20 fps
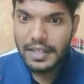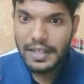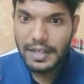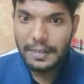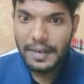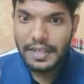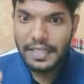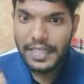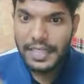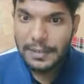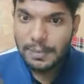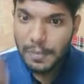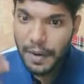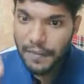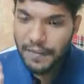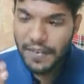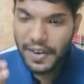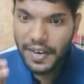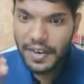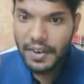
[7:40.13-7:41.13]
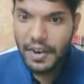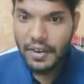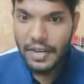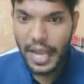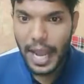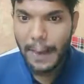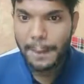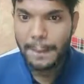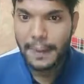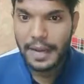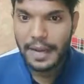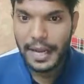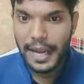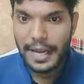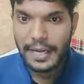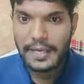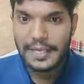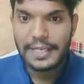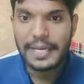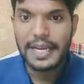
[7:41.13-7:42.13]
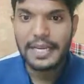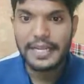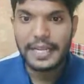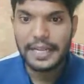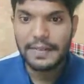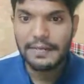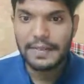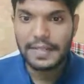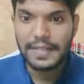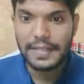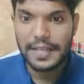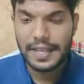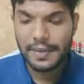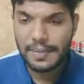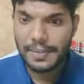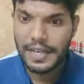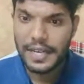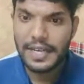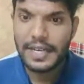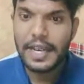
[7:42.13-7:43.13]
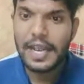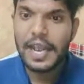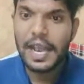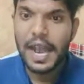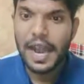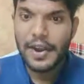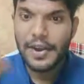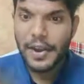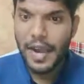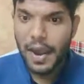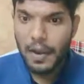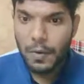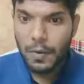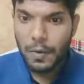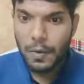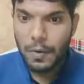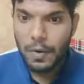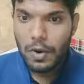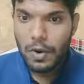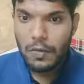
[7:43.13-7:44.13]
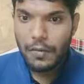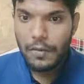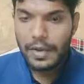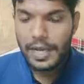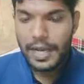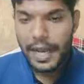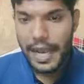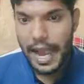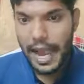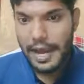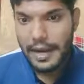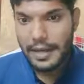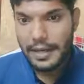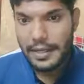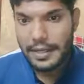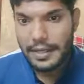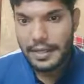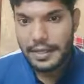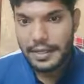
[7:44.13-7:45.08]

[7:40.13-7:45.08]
The method is buffer.append, and in that take with Fshine. And now we can